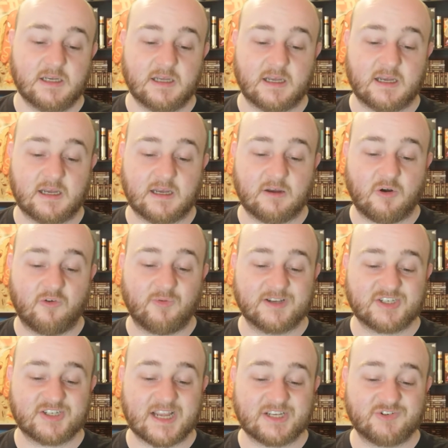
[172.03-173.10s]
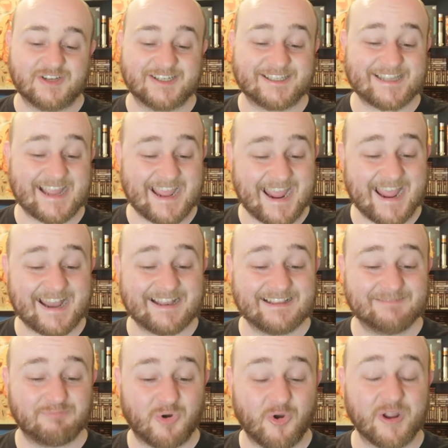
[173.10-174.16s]
of which saturates
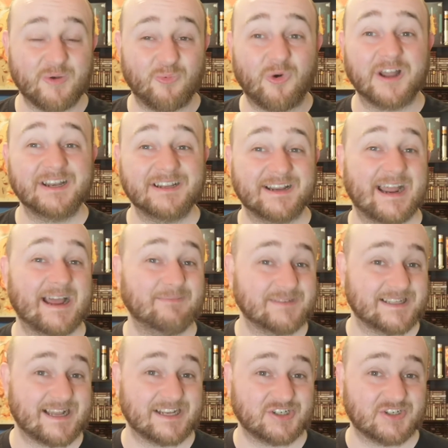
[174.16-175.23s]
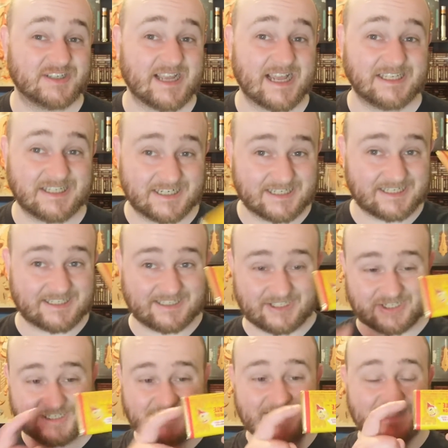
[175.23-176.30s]
10.1 grams of that is your saturates,
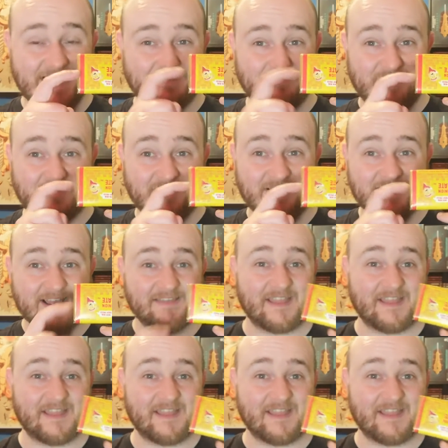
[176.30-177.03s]
just in that bar.